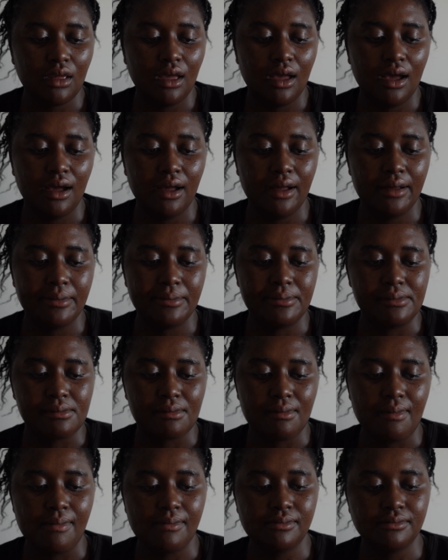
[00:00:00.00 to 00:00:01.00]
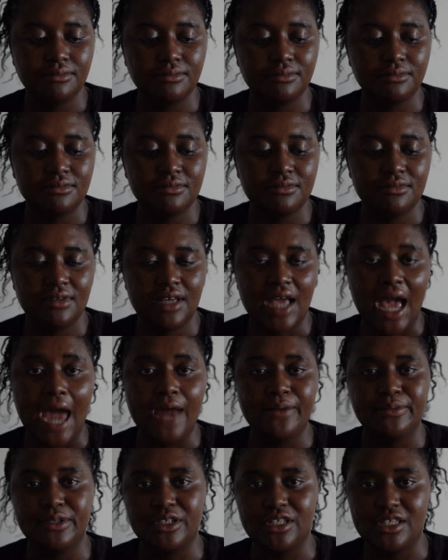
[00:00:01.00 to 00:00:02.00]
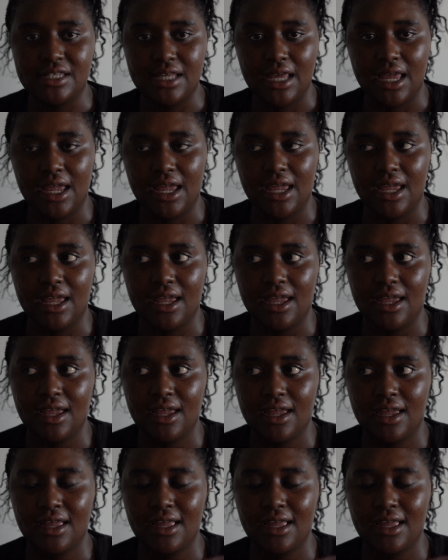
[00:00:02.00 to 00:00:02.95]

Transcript: I would say